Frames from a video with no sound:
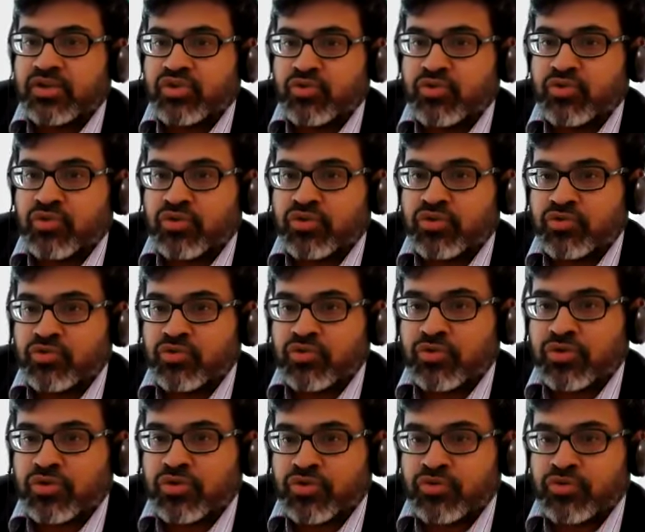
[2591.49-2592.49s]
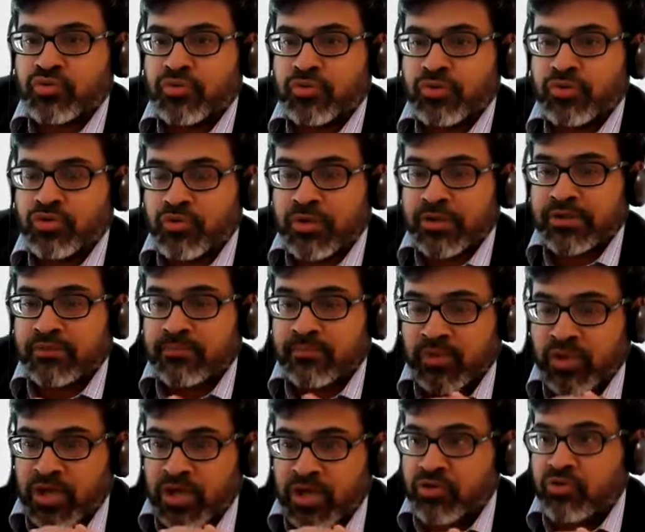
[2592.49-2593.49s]
to do a
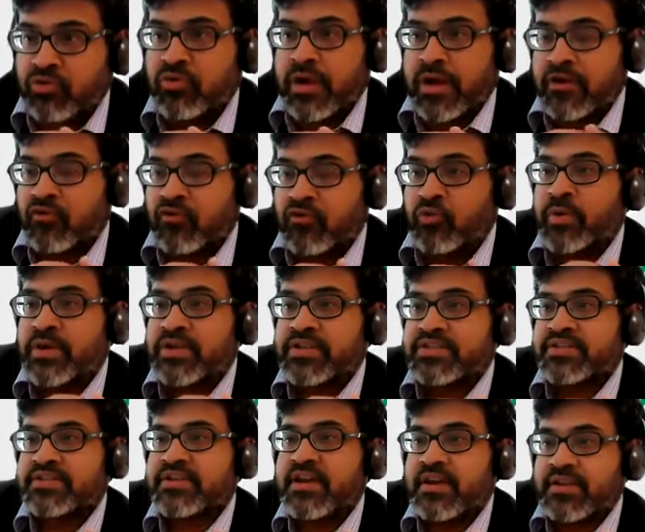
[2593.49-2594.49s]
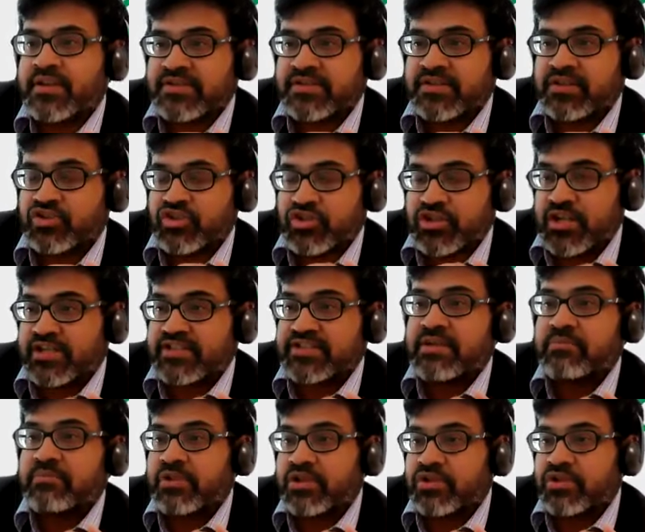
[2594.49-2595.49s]
thorough and robust search and
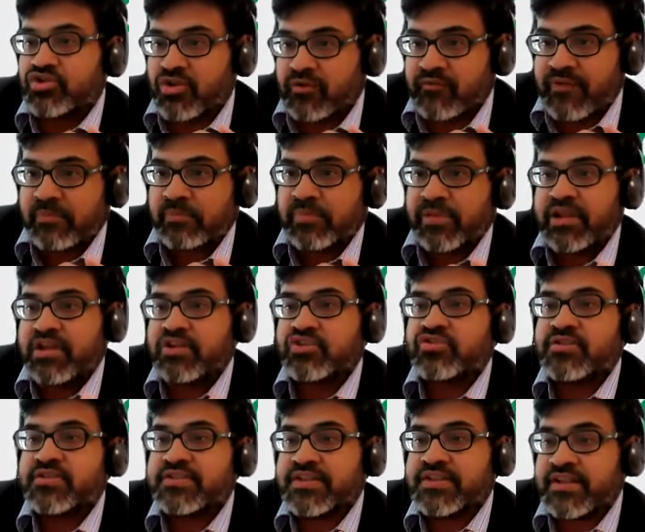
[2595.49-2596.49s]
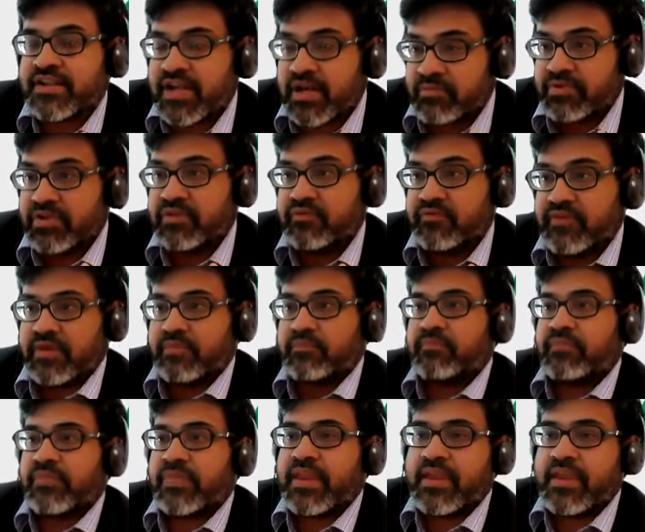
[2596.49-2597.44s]
examination of applications that come their way.